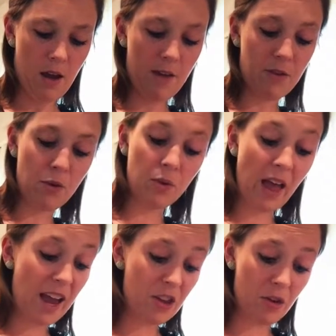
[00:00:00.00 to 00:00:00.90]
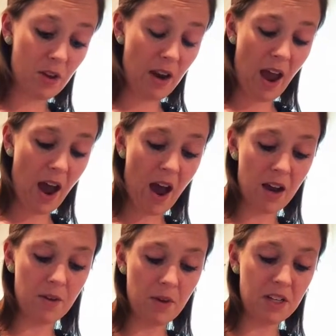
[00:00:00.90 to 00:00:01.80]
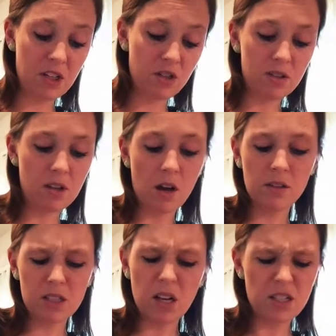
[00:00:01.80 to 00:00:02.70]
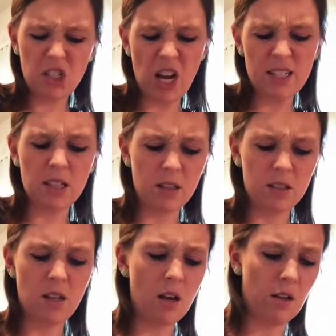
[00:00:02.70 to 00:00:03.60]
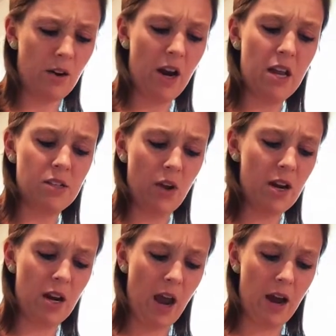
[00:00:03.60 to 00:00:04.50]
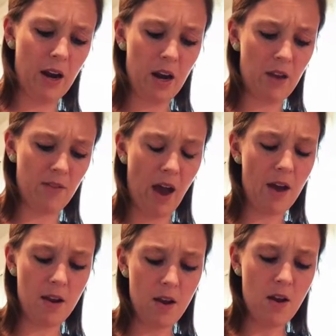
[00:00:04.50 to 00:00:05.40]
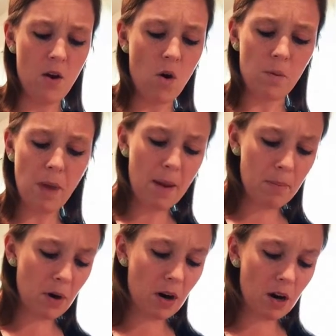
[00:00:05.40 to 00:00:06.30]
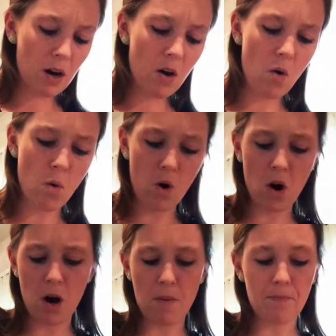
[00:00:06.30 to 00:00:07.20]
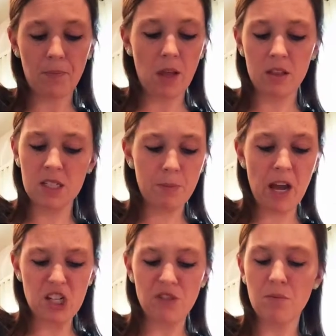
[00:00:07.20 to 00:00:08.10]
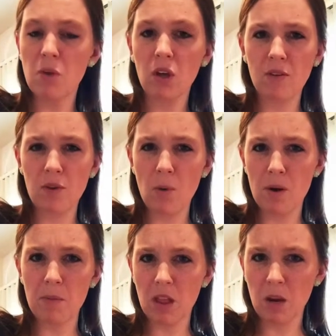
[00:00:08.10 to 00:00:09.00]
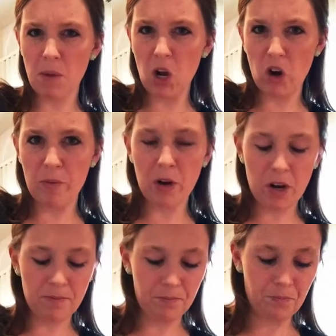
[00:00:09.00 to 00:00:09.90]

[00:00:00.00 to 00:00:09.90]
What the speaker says: If you like, you can add additional salt. The sausage has a little salt already, so I didn't add any of that. Or pepper, or a splash of milk if you want them a little bit creamier.